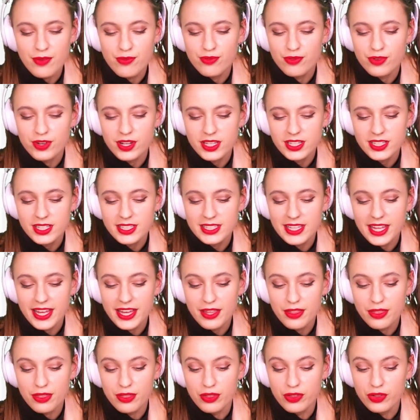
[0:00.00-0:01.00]
really like
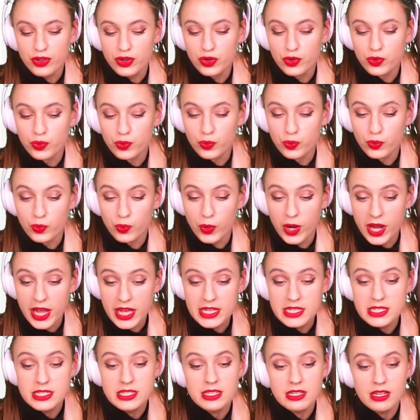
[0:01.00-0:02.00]
the
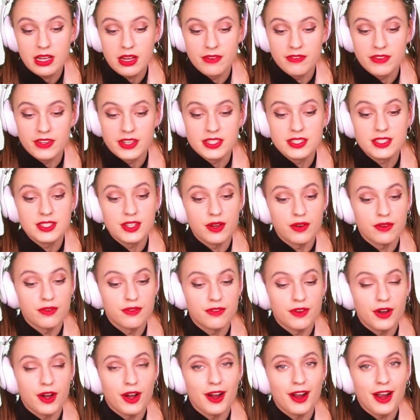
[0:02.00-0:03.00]
grit of it so
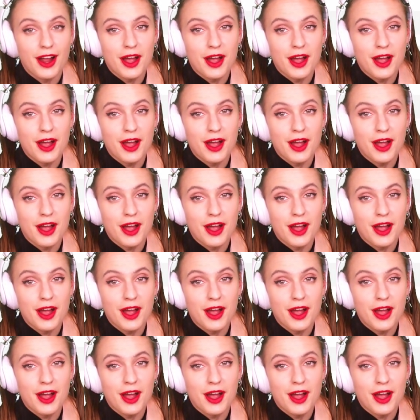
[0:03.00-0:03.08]
far.